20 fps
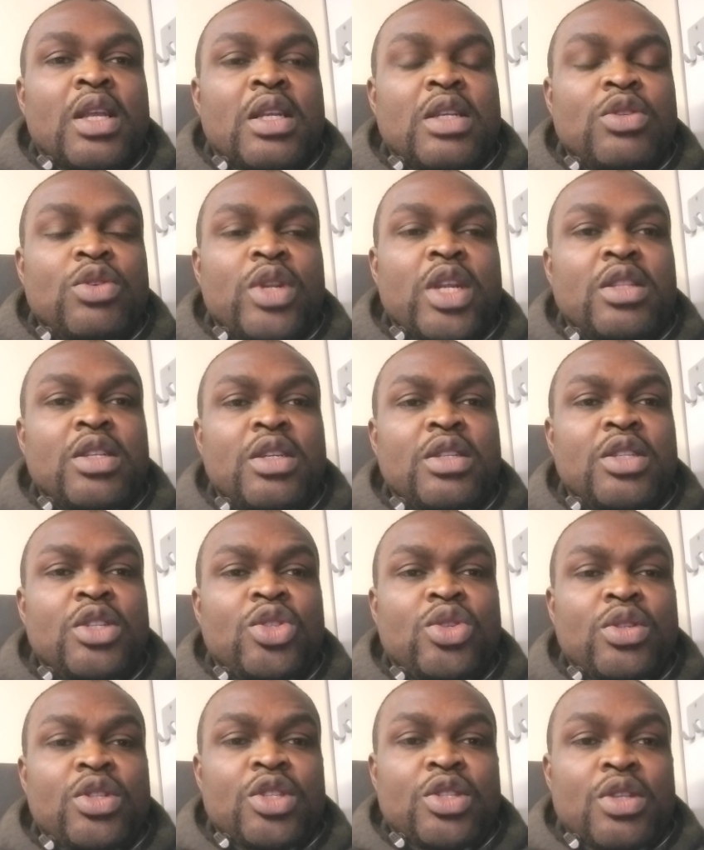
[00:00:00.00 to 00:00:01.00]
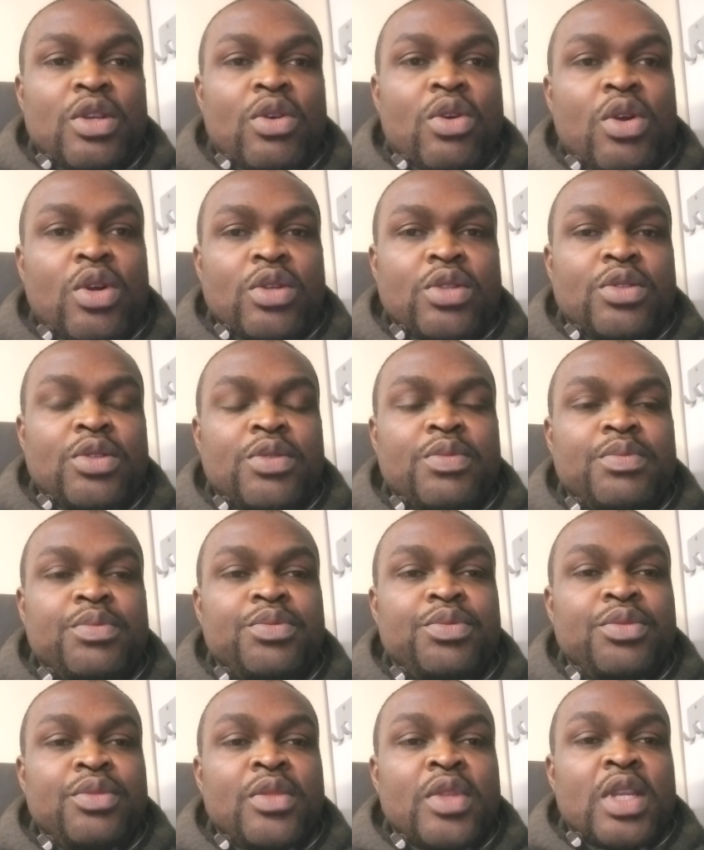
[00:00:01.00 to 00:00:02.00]
United Nations is in court,
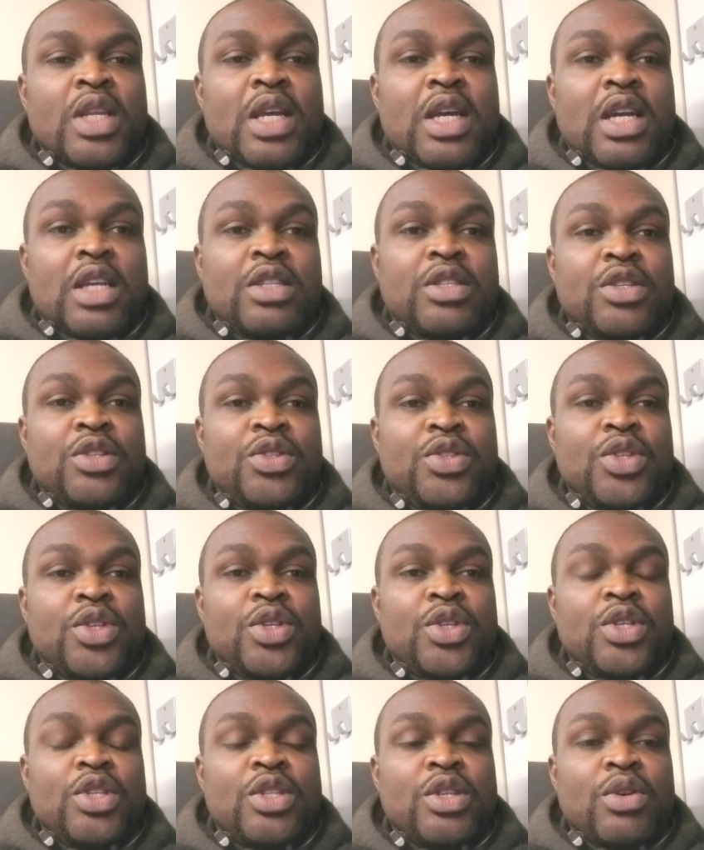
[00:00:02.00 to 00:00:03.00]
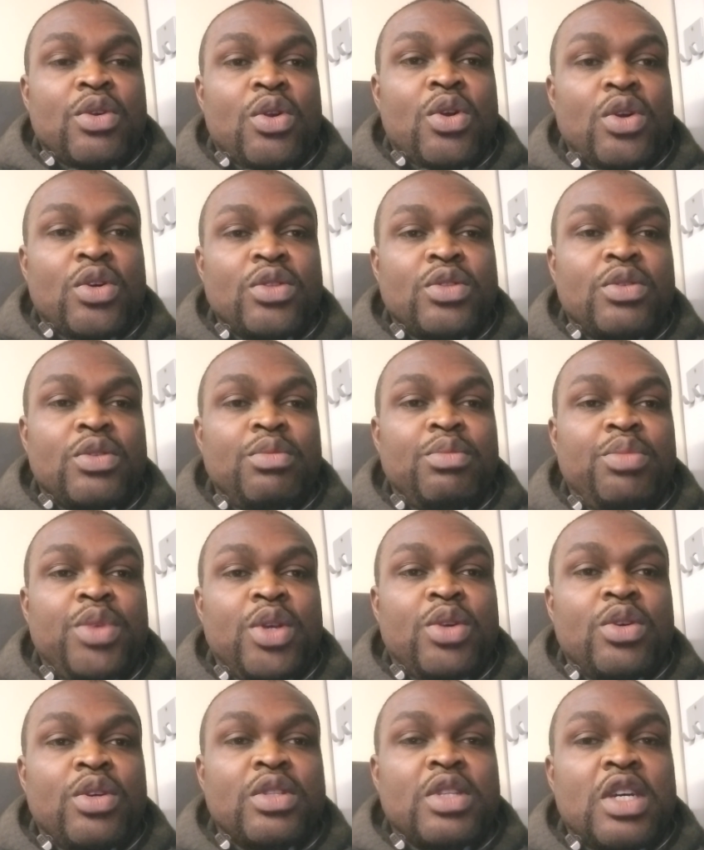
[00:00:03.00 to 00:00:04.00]
ICC is in court,
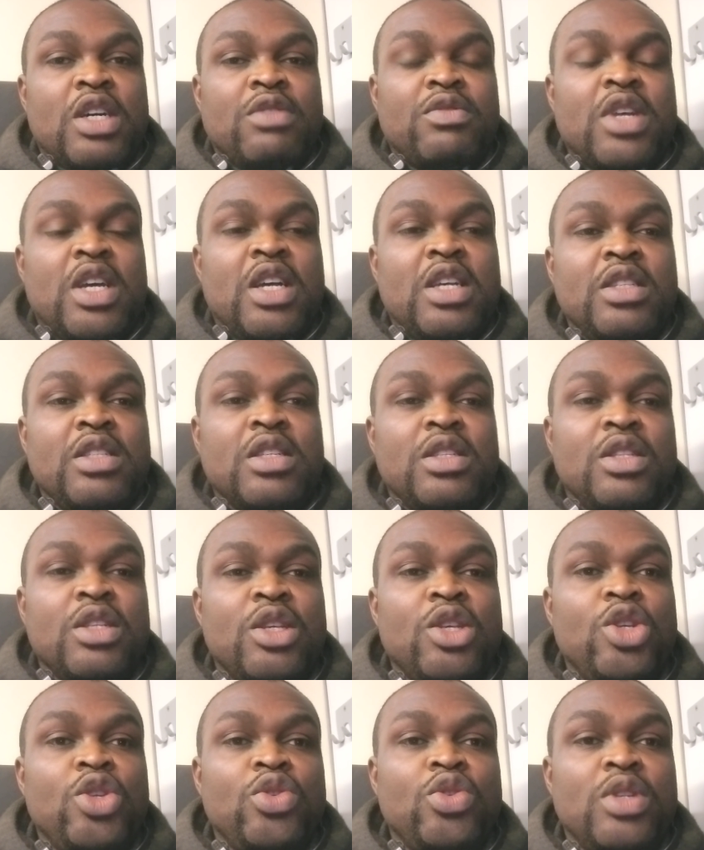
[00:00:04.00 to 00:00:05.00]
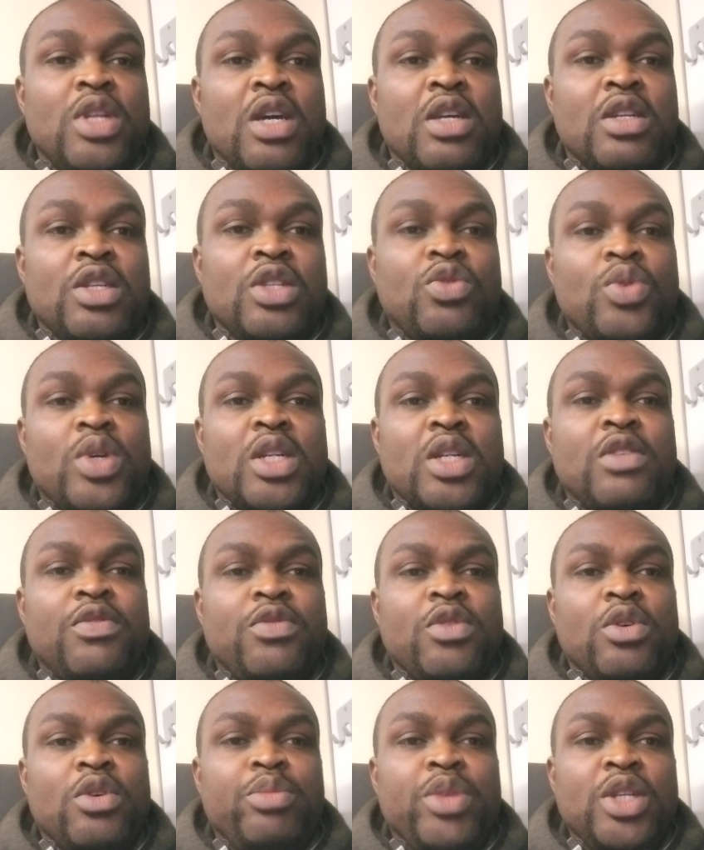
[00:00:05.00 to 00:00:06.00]
because after ICC issued an arrest warrant
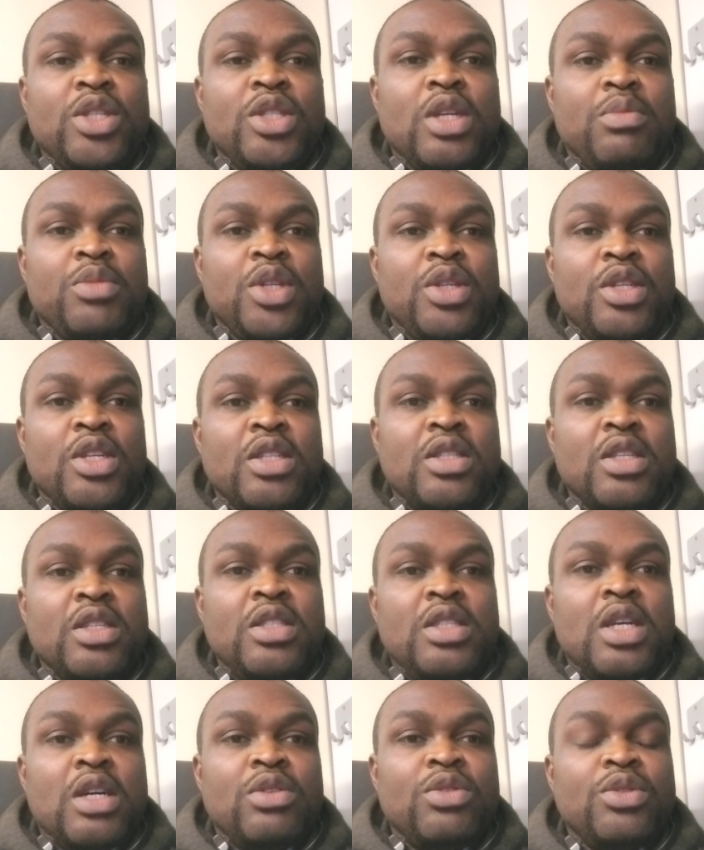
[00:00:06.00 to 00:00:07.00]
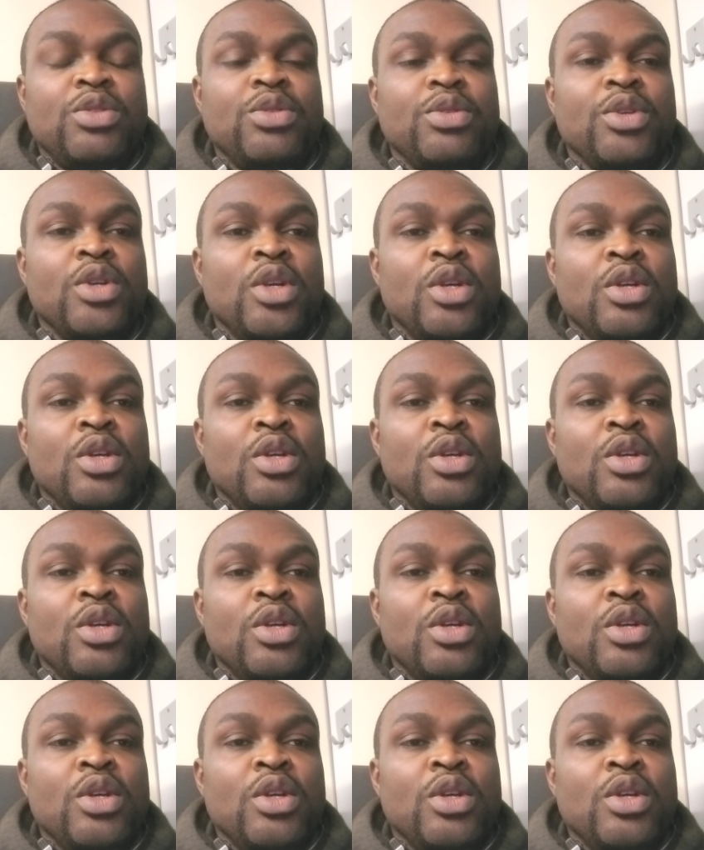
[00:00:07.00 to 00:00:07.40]
for Benjamin Netanyahu,